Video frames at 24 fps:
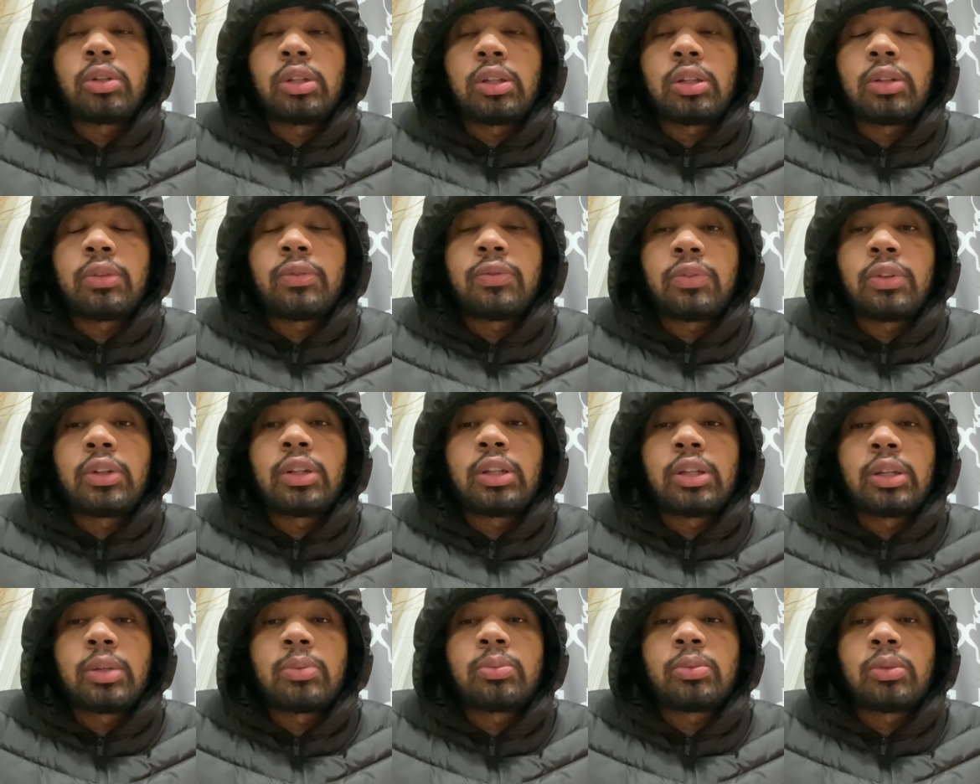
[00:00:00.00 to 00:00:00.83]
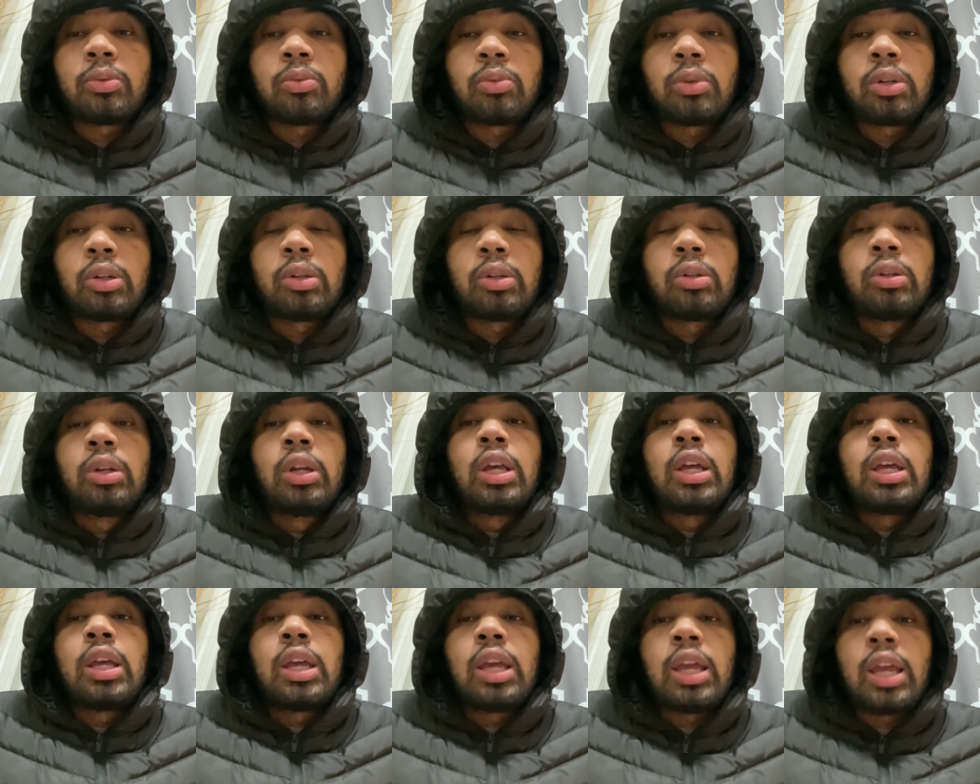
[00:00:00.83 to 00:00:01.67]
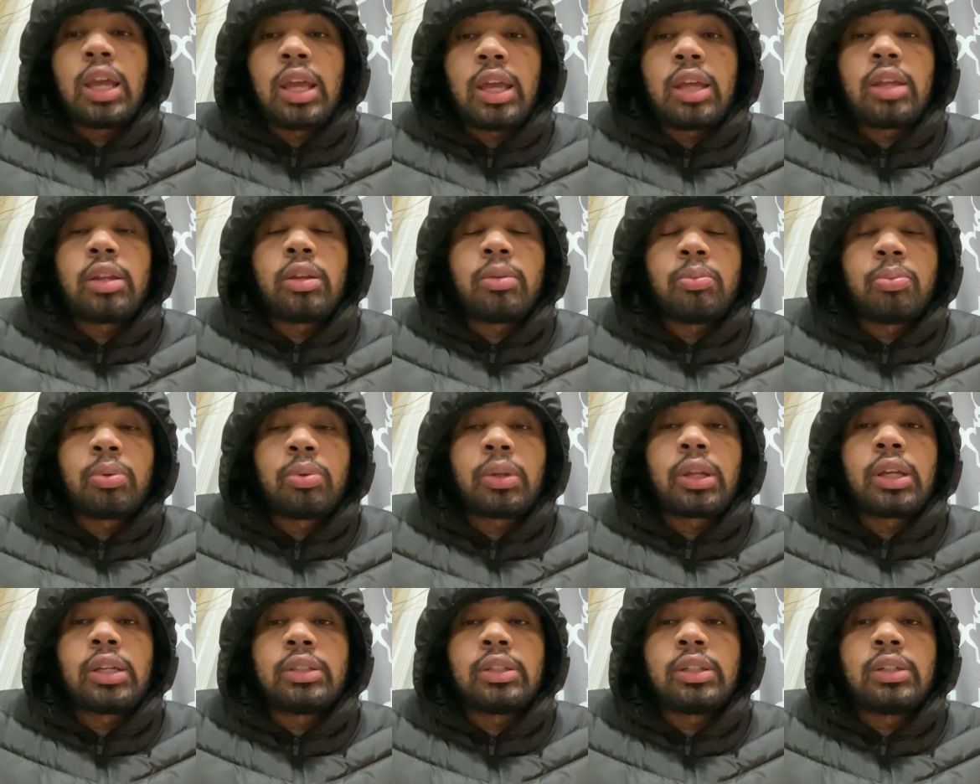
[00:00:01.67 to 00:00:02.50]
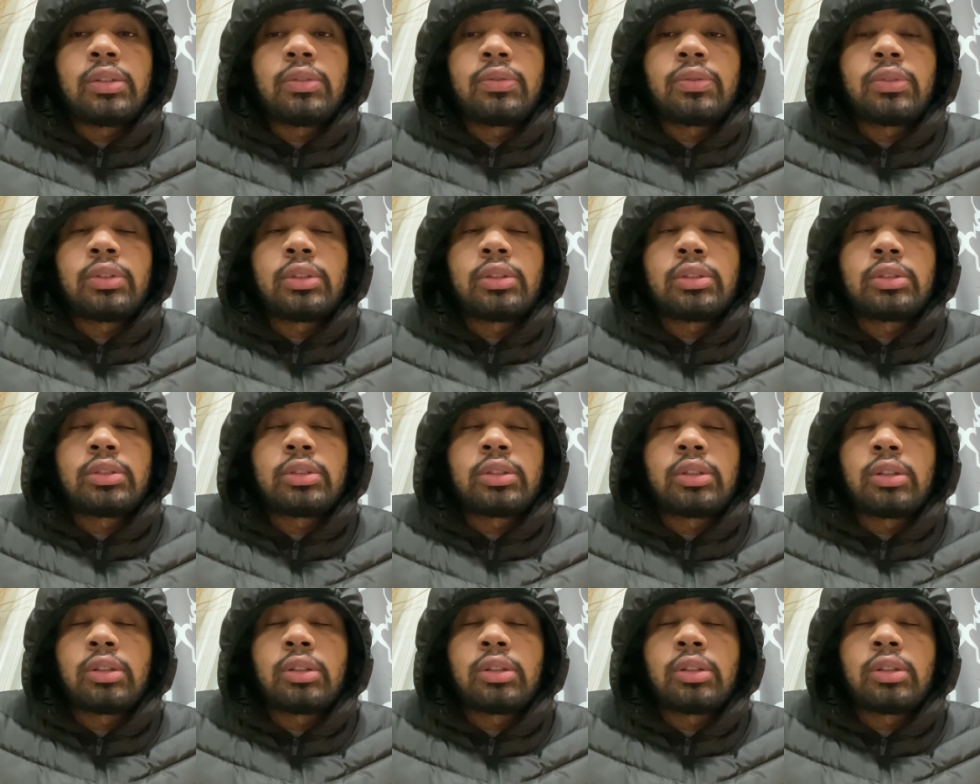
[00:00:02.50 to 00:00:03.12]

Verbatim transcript: He can fill up the row, and he play defense.